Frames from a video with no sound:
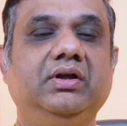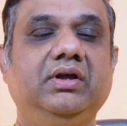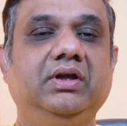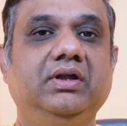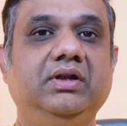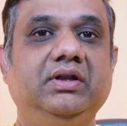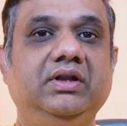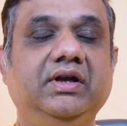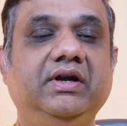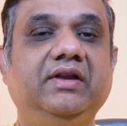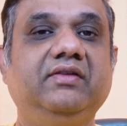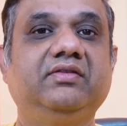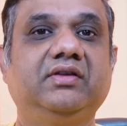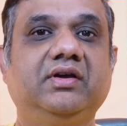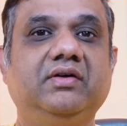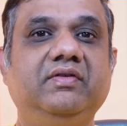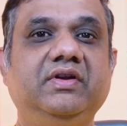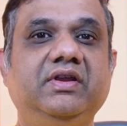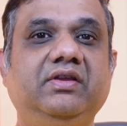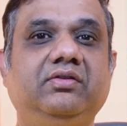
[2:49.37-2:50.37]
the
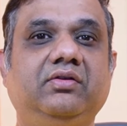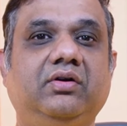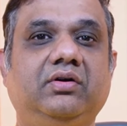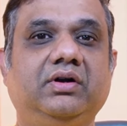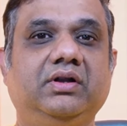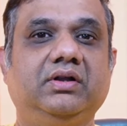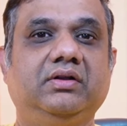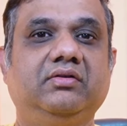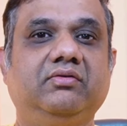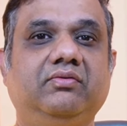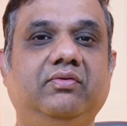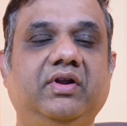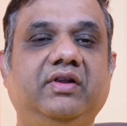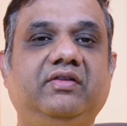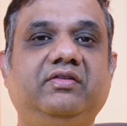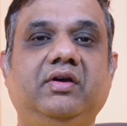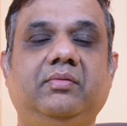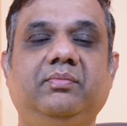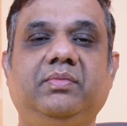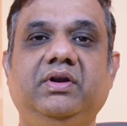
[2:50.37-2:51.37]
discovery is not done. For
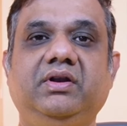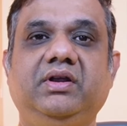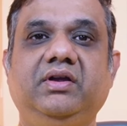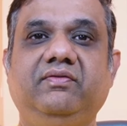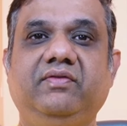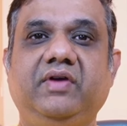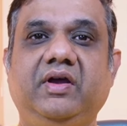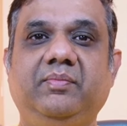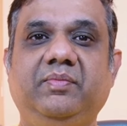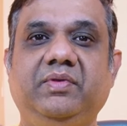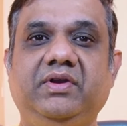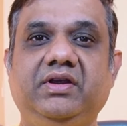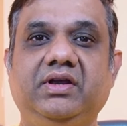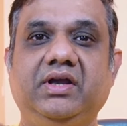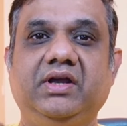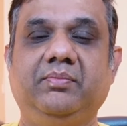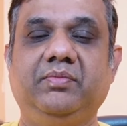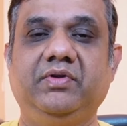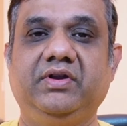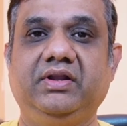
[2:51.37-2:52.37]
example, if
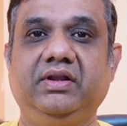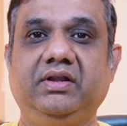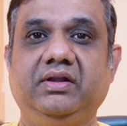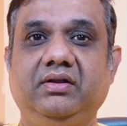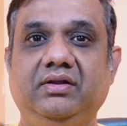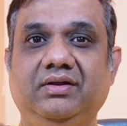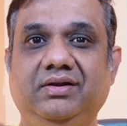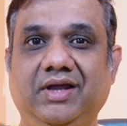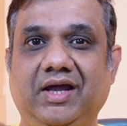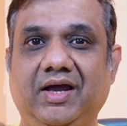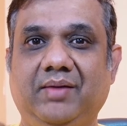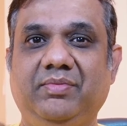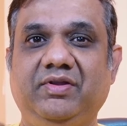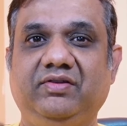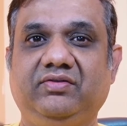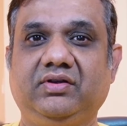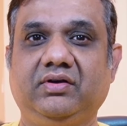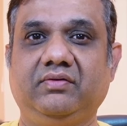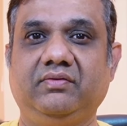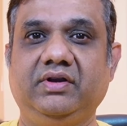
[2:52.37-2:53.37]
app
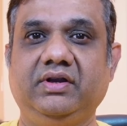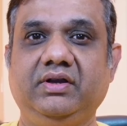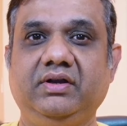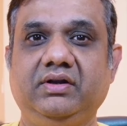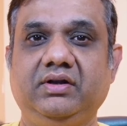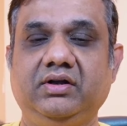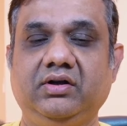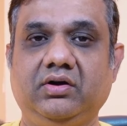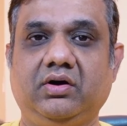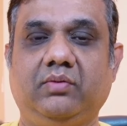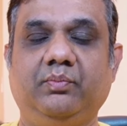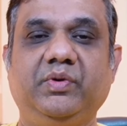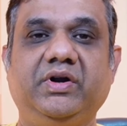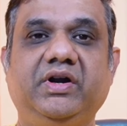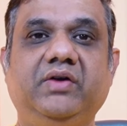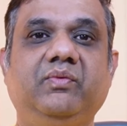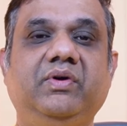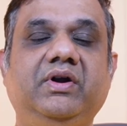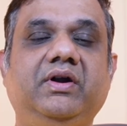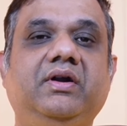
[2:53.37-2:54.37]
discovery
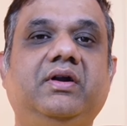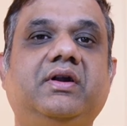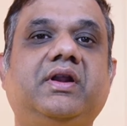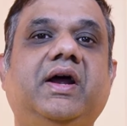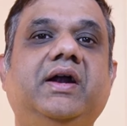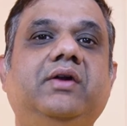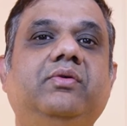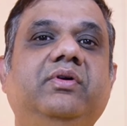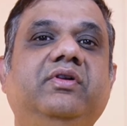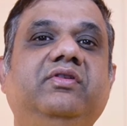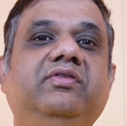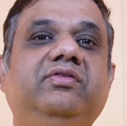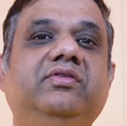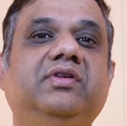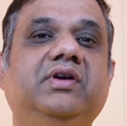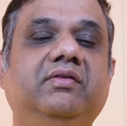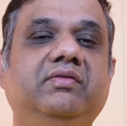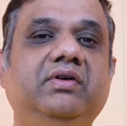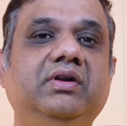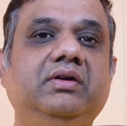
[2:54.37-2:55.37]
component will try to
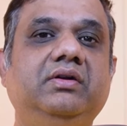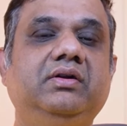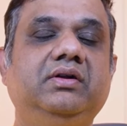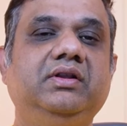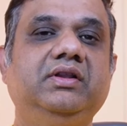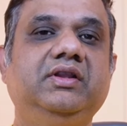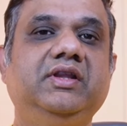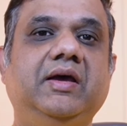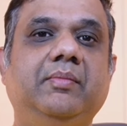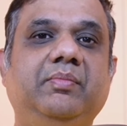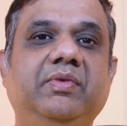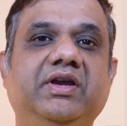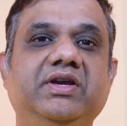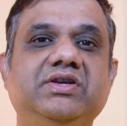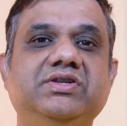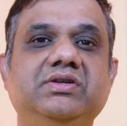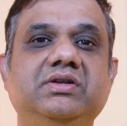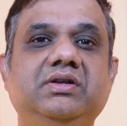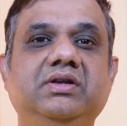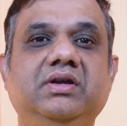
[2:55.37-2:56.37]
discover the
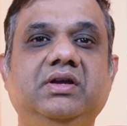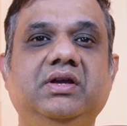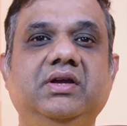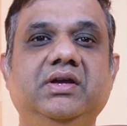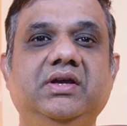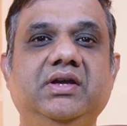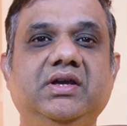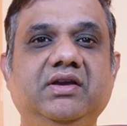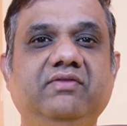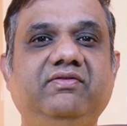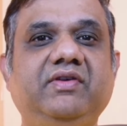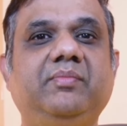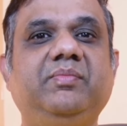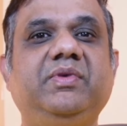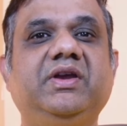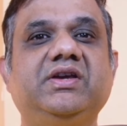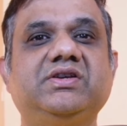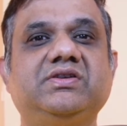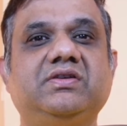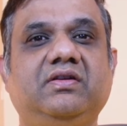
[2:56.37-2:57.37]
application, if
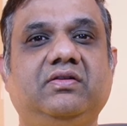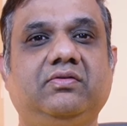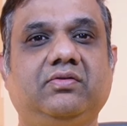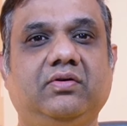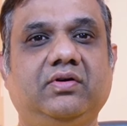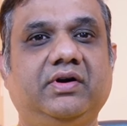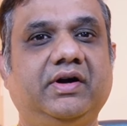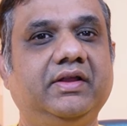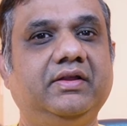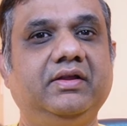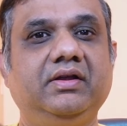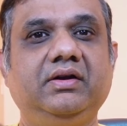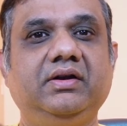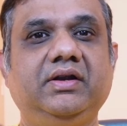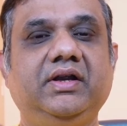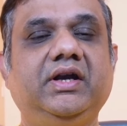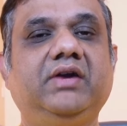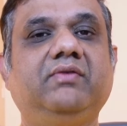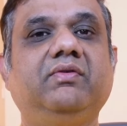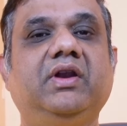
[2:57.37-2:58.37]
application is already there,
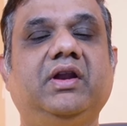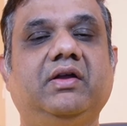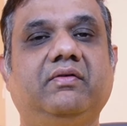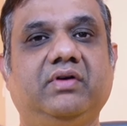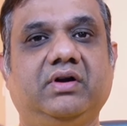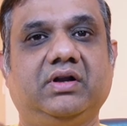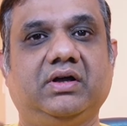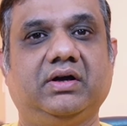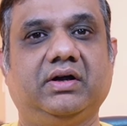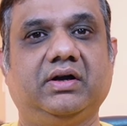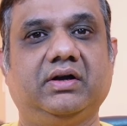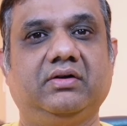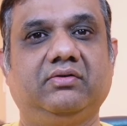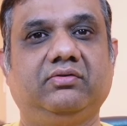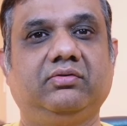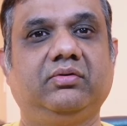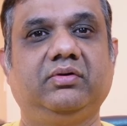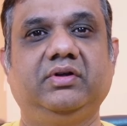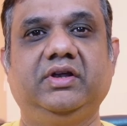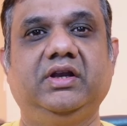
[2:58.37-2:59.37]
it will never target.
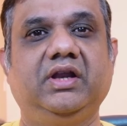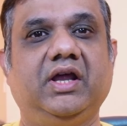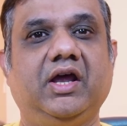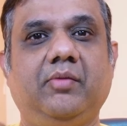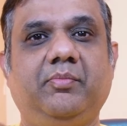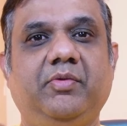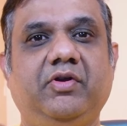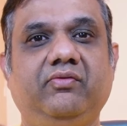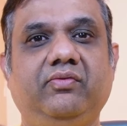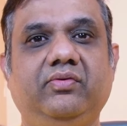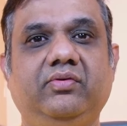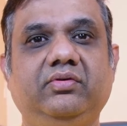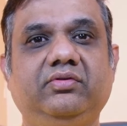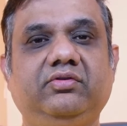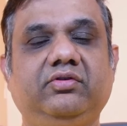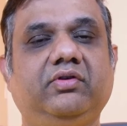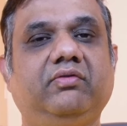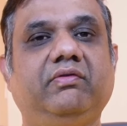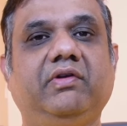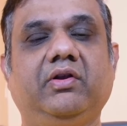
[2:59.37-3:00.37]
So in AppEnforce,
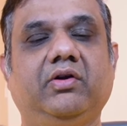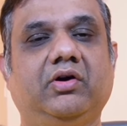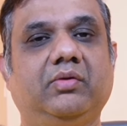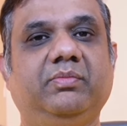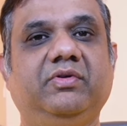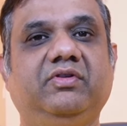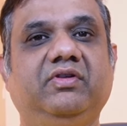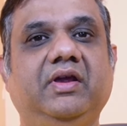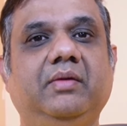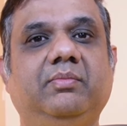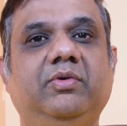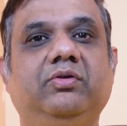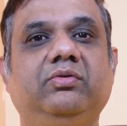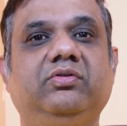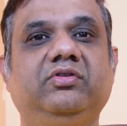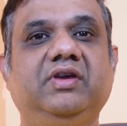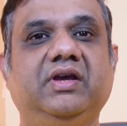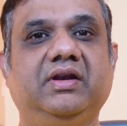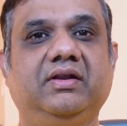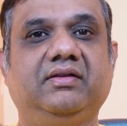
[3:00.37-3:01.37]
you will not be able to
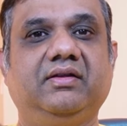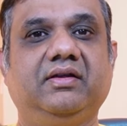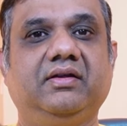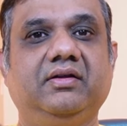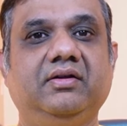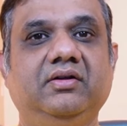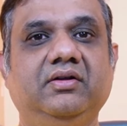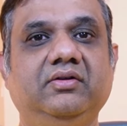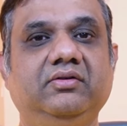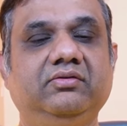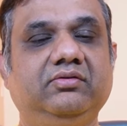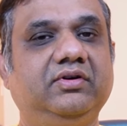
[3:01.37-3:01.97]
see anything. So